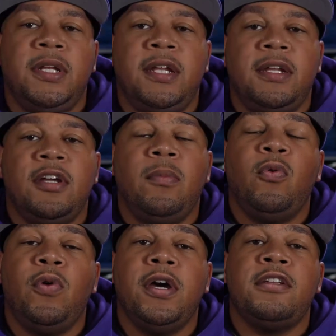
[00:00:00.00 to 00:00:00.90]
in at number
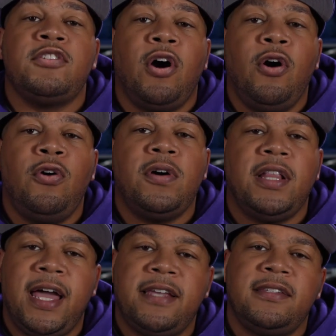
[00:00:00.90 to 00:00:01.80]
1 is an old
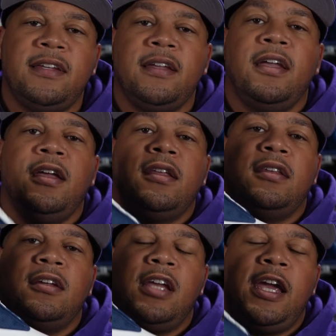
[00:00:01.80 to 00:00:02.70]
classic,
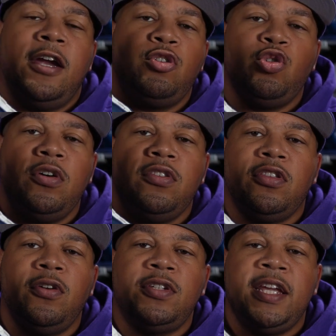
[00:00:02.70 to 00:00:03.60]
the Air Jordan
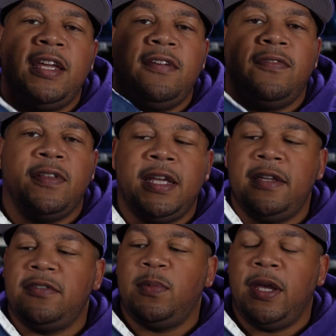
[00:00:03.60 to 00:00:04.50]
13
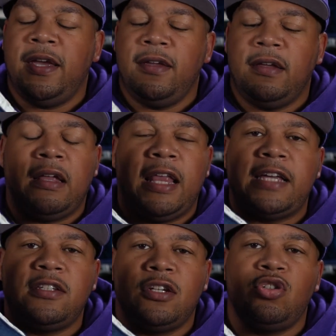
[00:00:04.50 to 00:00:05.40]
Flints, man.
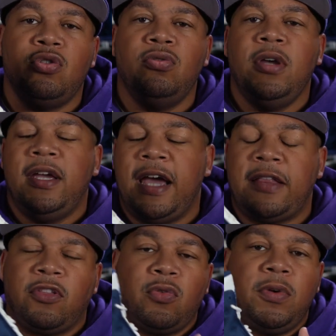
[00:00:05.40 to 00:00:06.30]
Classic shoe, got
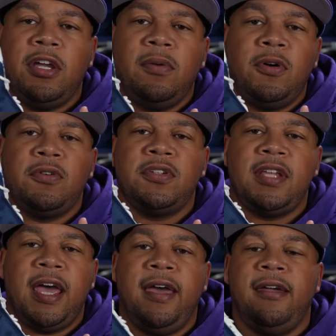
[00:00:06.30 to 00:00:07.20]
the 3M on the
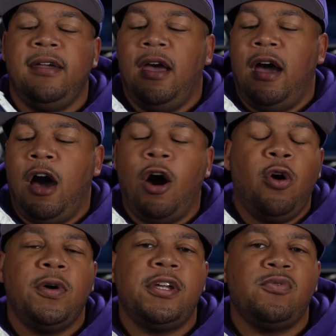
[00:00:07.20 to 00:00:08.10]
side. I
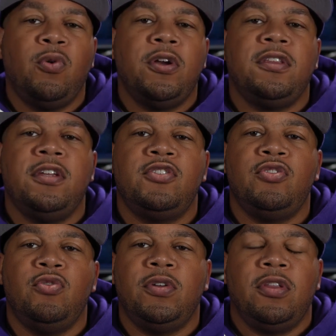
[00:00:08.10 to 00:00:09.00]
always wanted this
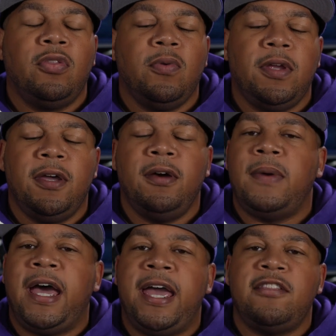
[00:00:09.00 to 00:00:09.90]
shoe with the 3M.
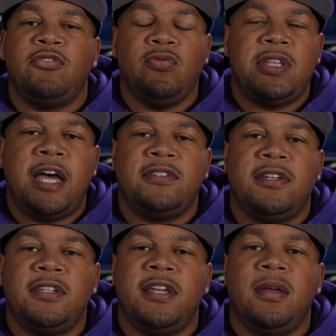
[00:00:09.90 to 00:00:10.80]
I had the
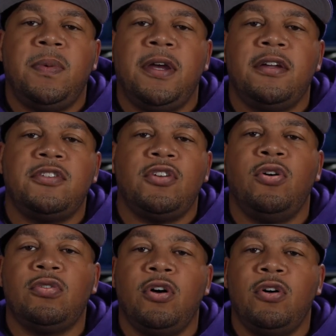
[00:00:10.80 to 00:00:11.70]
2010 pair,
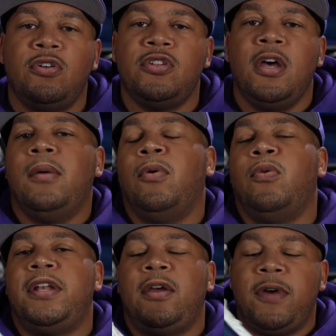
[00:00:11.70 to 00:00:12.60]
sold those, but
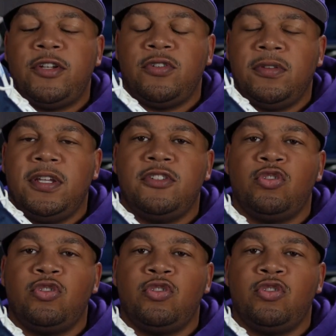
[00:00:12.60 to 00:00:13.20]
when they retroed these in